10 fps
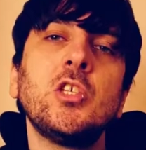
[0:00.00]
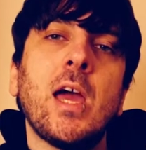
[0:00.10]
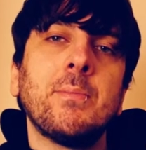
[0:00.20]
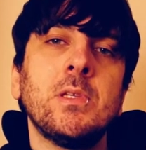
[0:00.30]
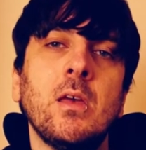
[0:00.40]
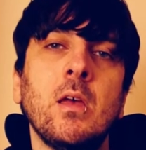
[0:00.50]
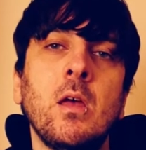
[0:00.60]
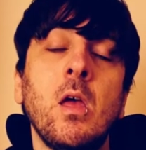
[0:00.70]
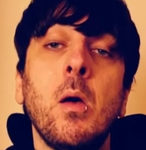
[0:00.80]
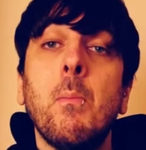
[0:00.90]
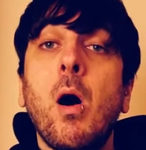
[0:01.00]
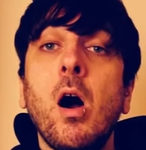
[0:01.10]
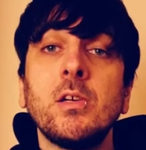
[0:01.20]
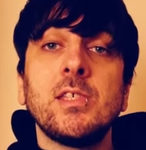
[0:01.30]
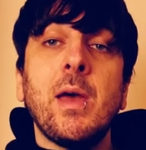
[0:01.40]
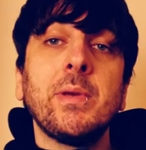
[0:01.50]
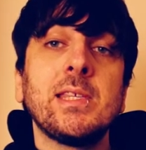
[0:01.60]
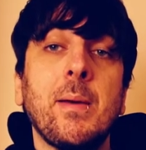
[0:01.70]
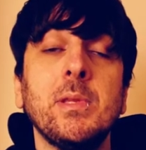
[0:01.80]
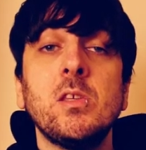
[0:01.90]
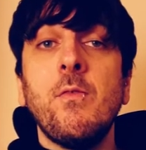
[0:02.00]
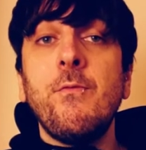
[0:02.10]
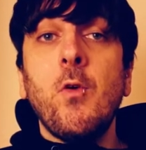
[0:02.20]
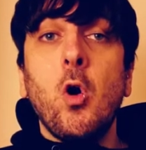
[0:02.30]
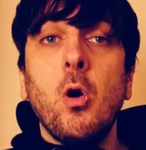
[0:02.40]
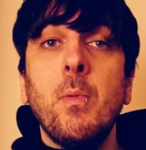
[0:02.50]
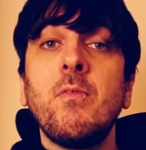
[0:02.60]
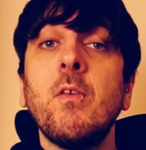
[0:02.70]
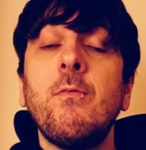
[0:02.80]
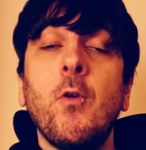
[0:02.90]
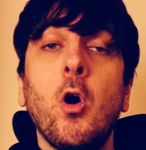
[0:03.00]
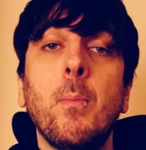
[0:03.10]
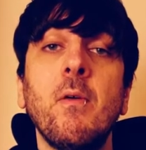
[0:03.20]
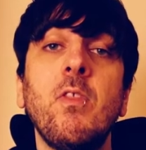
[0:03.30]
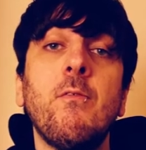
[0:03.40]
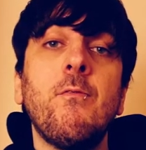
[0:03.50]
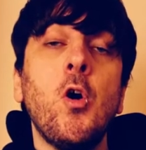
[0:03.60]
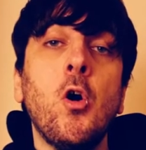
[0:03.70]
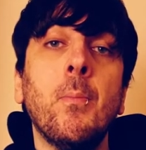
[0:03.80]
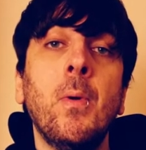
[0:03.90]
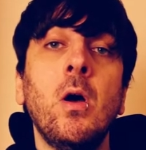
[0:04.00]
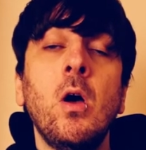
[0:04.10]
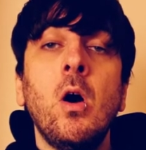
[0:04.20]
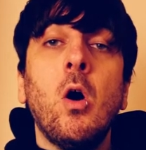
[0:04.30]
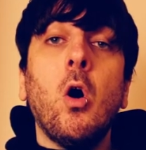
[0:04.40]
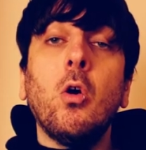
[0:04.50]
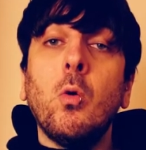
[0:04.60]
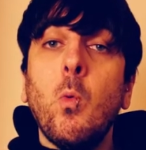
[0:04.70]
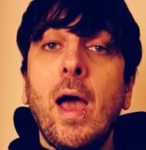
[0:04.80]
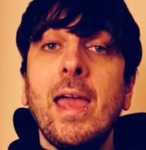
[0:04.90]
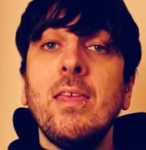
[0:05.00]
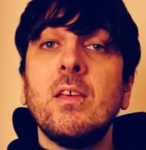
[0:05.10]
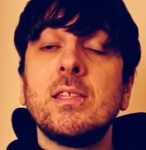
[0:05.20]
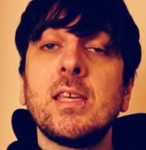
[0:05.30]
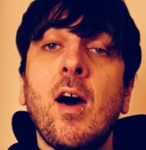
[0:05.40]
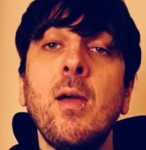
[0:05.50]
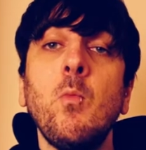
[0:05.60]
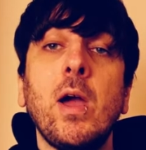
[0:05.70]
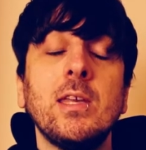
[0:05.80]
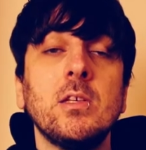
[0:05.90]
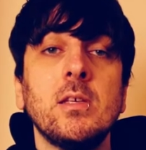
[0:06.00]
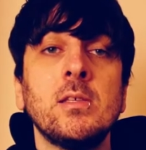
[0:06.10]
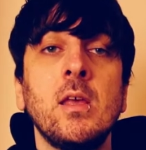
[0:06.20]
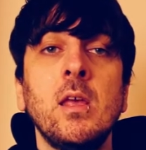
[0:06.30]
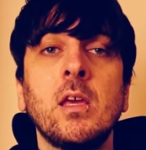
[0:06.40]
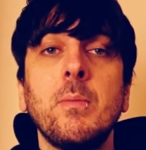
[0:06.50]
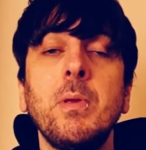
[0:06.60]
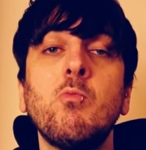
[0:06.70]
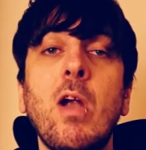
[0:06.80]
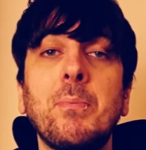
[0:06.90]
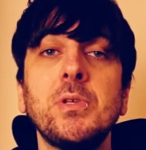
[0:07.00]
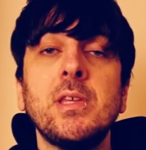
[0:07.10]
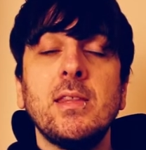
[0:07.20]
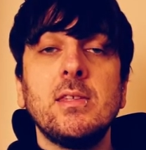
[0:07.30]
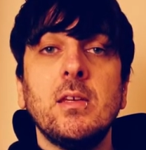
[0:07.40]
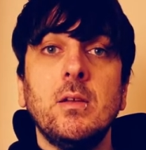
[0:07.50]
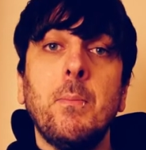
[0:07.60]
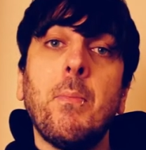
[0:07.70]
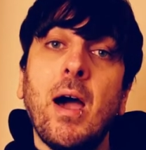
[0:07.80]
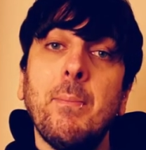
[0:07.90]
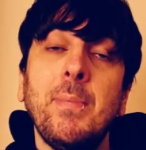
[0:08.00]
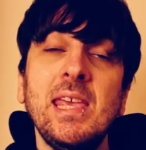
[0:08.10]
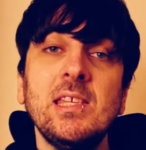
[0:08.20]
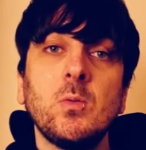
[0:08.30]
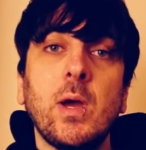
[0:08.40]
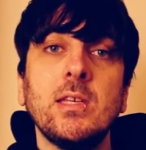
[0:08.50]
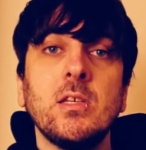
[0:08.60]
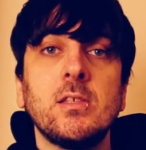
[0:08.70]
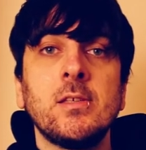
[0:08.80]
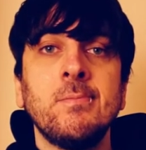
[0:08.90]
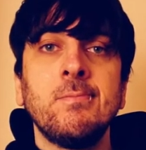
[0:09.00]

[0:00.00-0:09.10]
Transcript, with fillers: chapter, Marx now examines a form of the form of the form, or a way that time wages can be represented by piece wages.